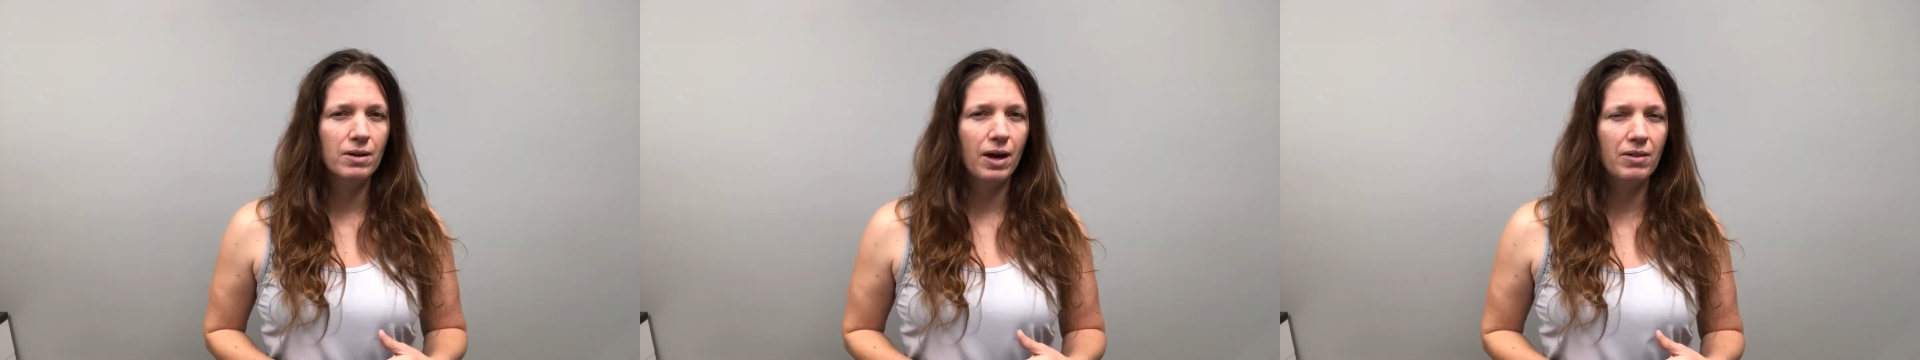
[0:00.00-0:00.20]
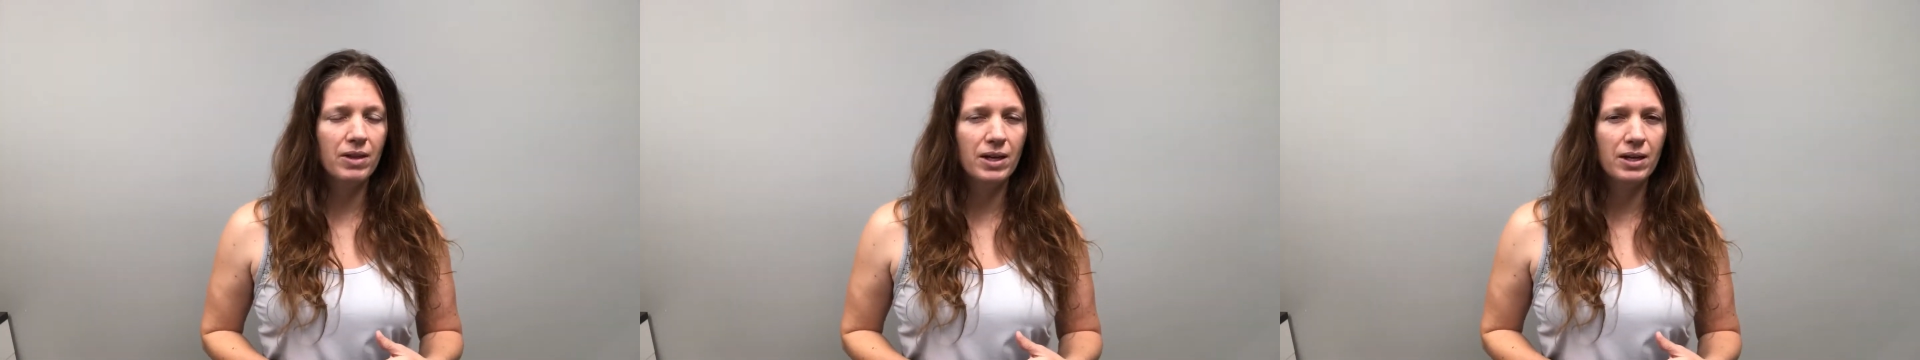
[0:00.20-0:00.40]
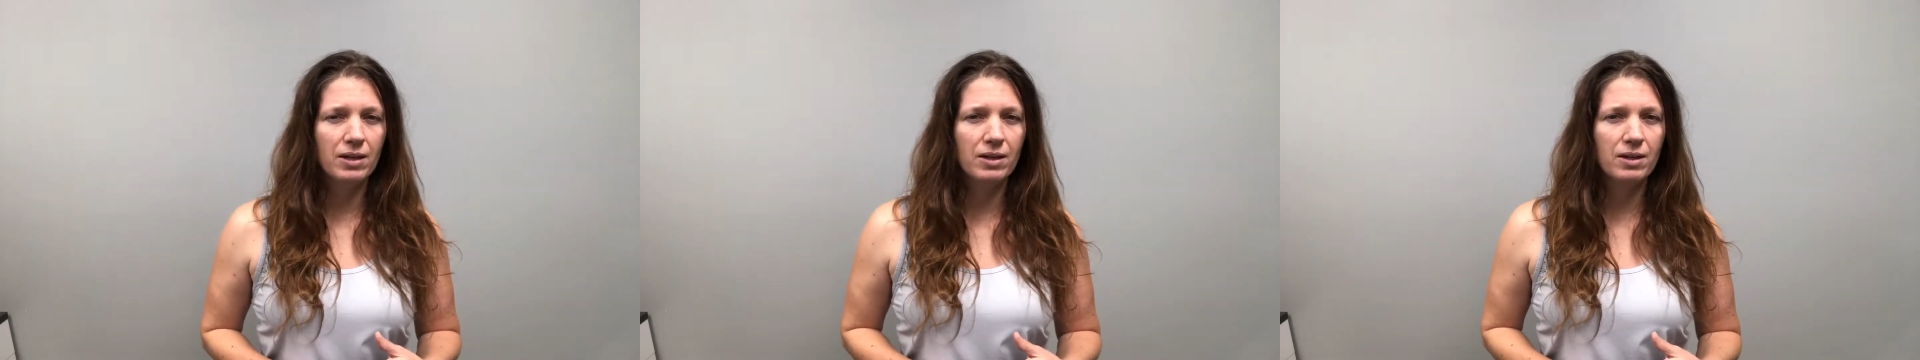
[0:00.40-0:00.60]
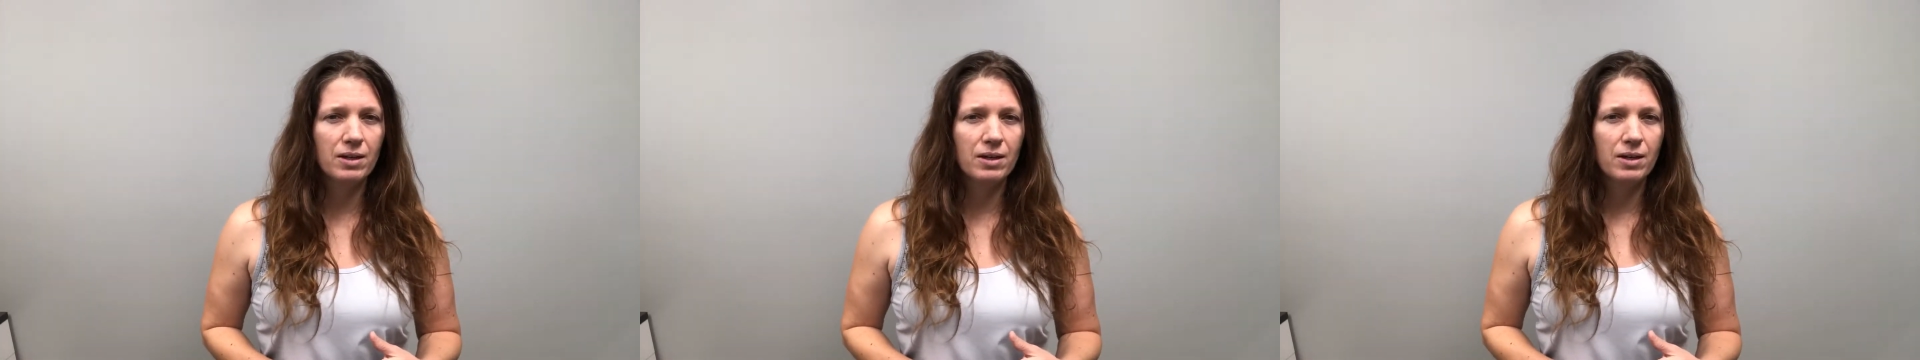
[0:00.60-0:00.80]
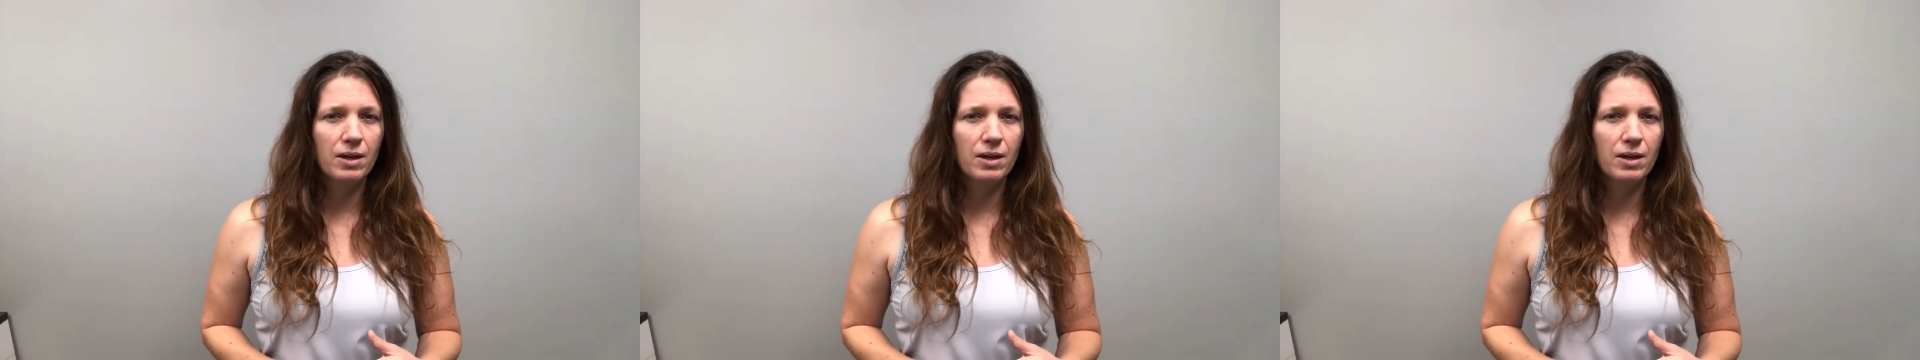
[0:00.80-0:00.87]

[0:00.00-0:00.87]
I think.